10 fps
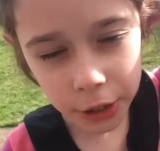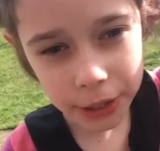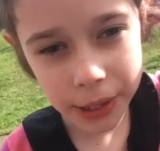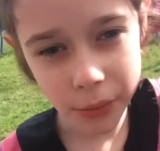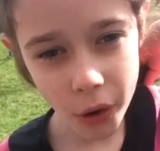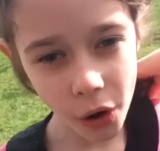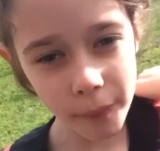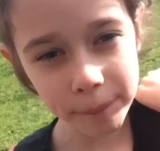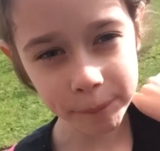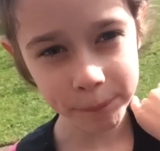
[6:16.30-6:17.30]
only
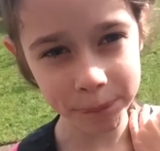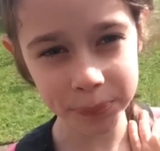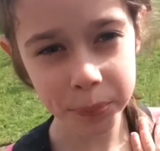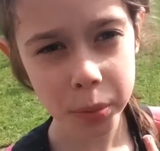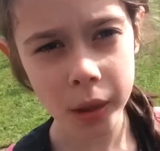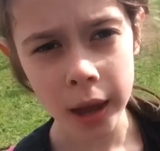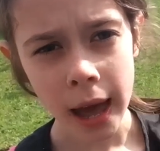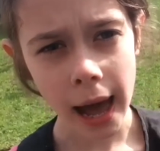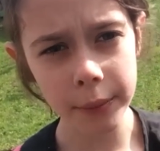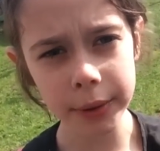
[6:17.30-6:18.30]
one.
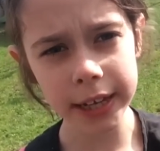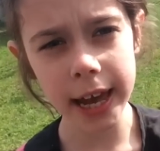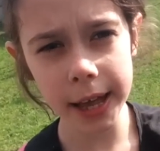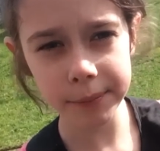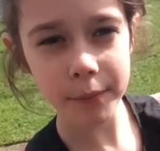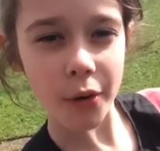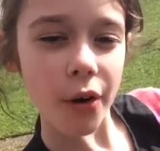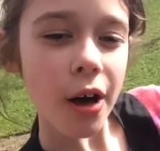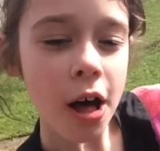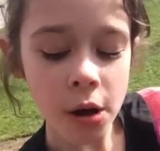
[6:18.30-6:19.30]
And we're getting
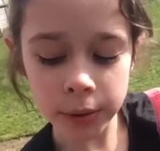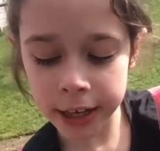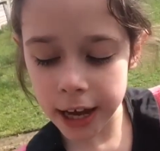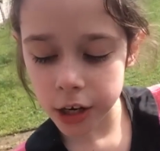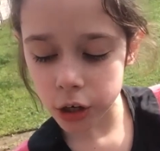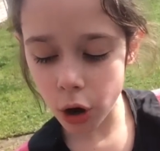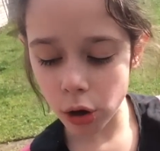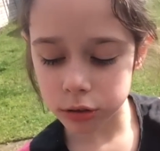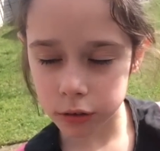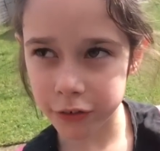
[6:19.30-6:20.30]
more, we're getting
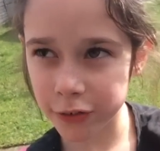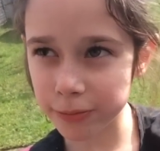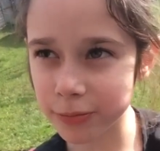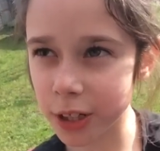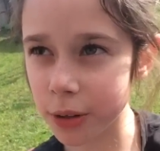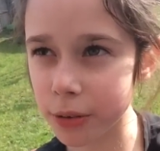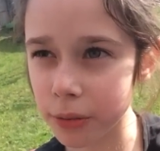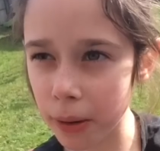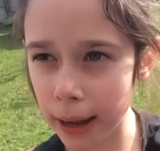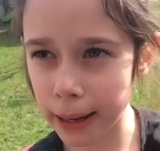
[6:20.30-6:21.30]
lots from
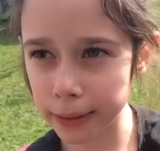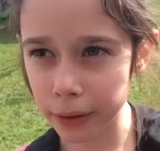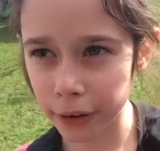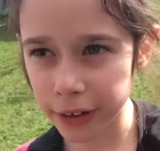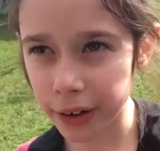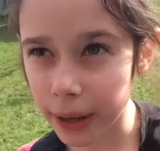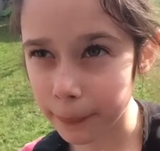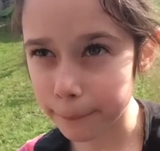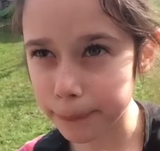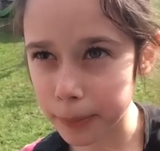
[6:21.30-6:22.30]
you and uh, non
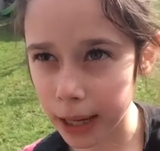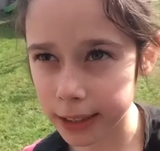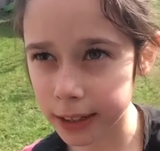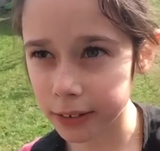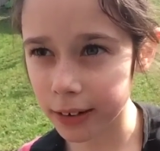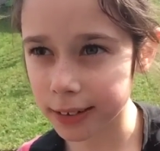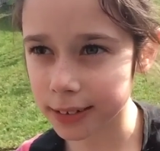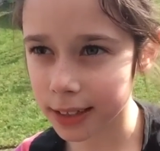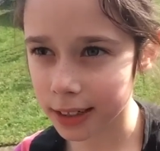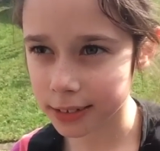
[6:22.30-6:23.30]
um, nanny and
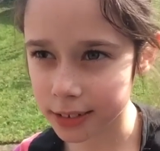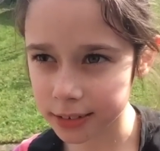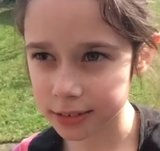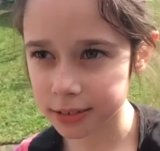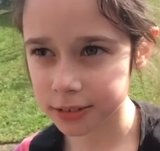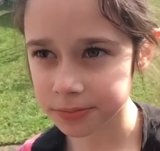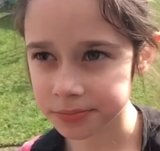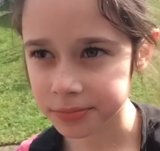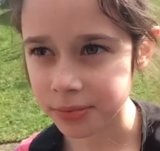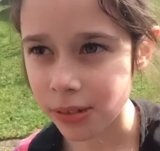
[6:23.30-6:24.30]
granddad. Did
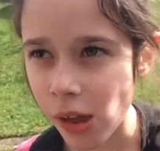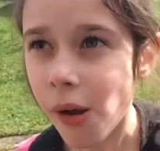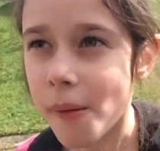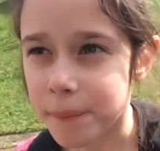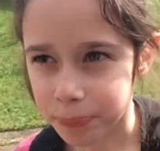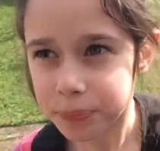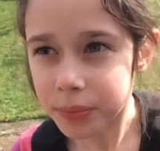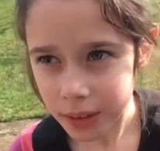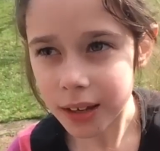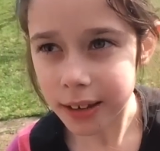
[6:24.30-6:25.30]
mummy say it's alright to eat them?
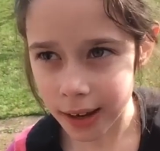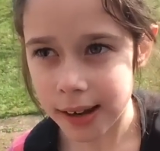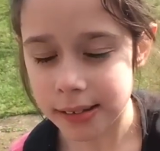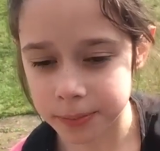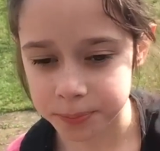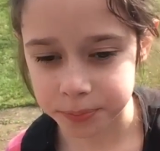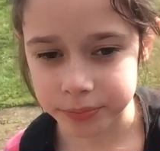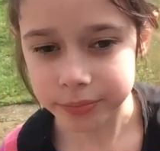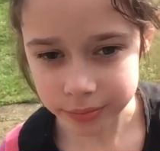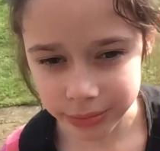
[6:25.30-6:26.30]
Did Jen say it's
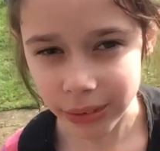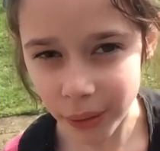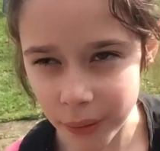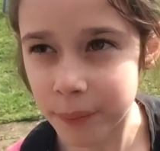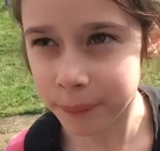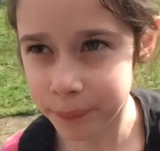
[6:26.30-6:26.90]
alright to have them now?